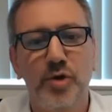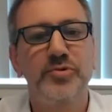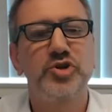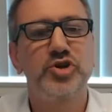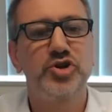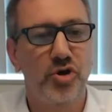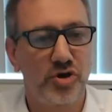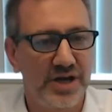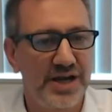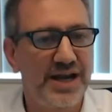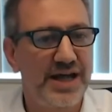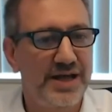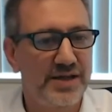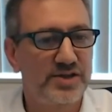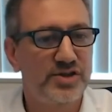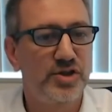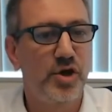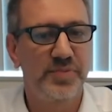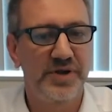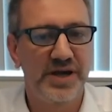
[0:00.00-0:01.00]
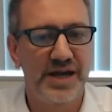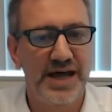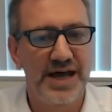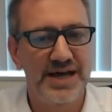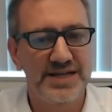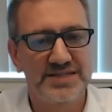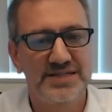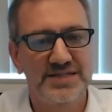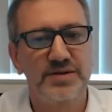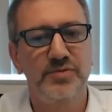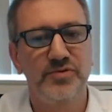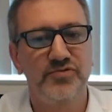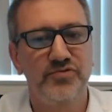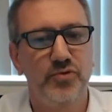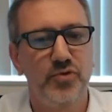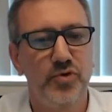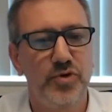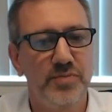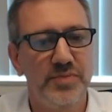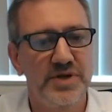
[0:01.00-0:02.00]
top class
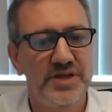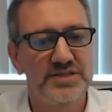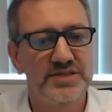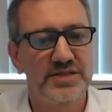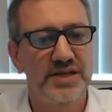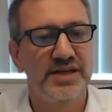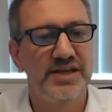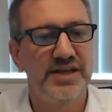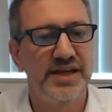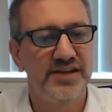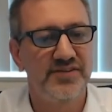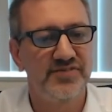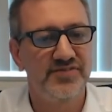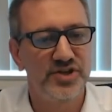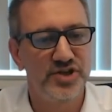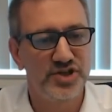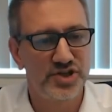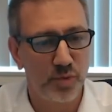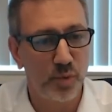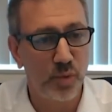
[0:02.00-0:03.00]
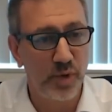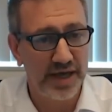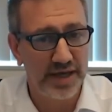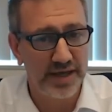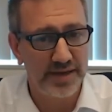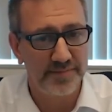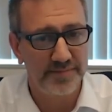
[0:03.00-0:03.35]
performance in an efficient way.